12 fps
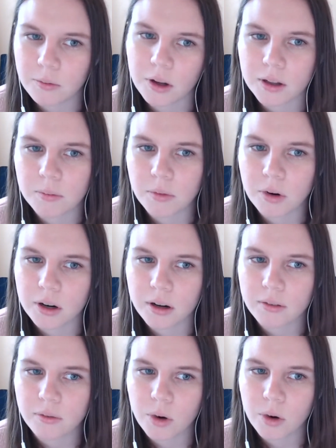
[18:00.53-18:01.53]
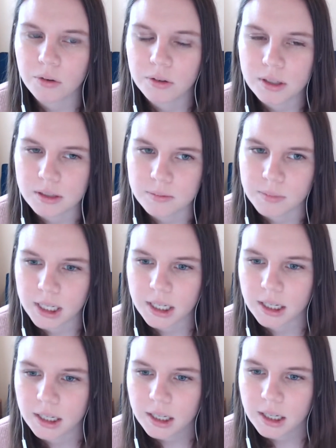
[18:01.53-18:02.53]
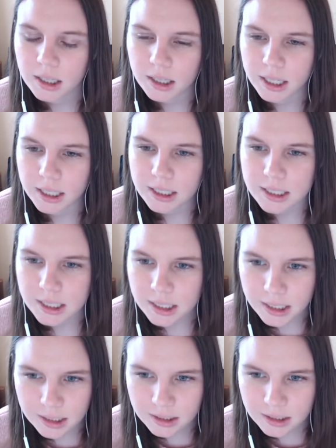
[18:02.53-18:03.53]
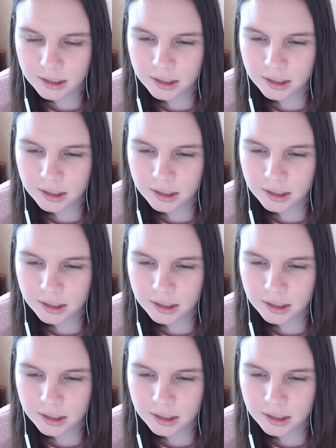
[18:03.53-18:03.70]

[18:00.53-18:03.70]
on the more of woe is me, like it didn't, you